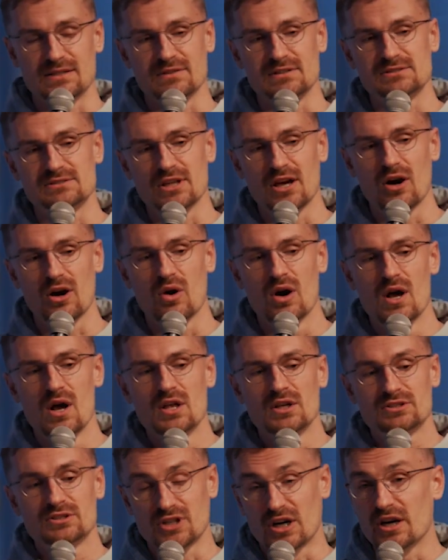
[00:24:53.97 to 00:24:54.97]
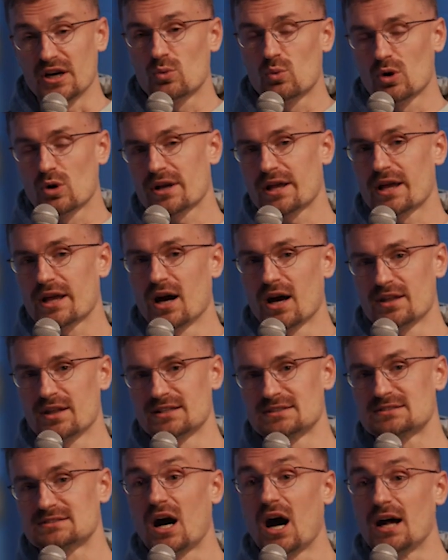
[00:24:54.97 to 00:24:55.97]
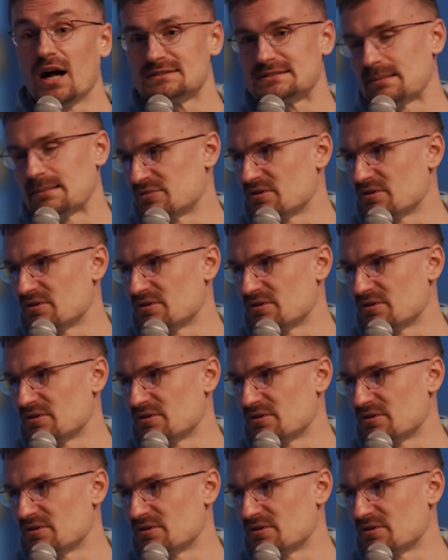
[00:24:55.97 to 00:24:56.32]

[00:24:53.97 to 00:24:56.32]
And so started working on this concept